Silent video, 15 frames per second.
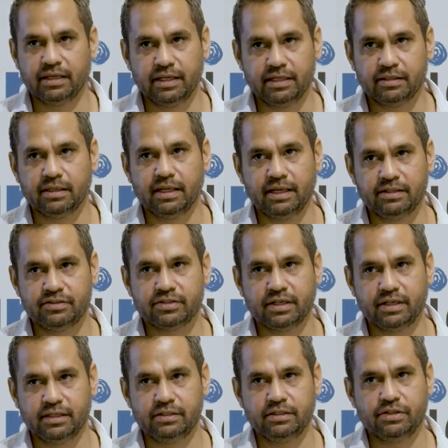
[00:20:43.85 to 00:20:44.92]
he he said
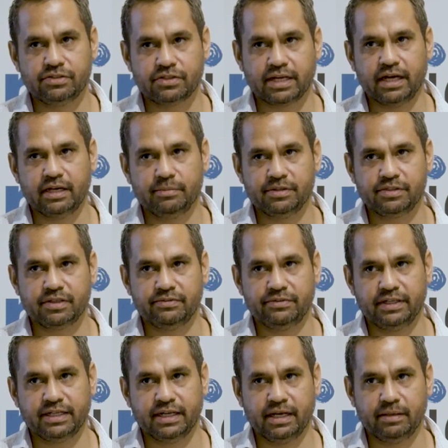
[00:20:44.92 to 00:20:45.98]
he'd use cannabis
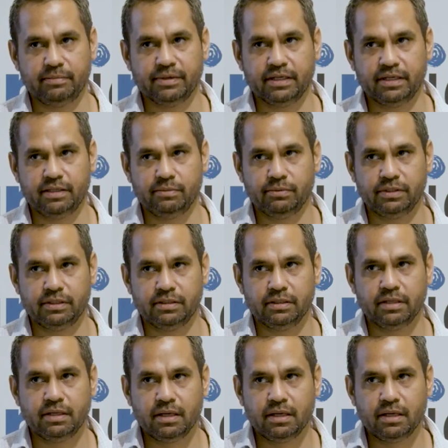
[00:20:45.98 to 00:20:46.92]
every day, but he wouldn't.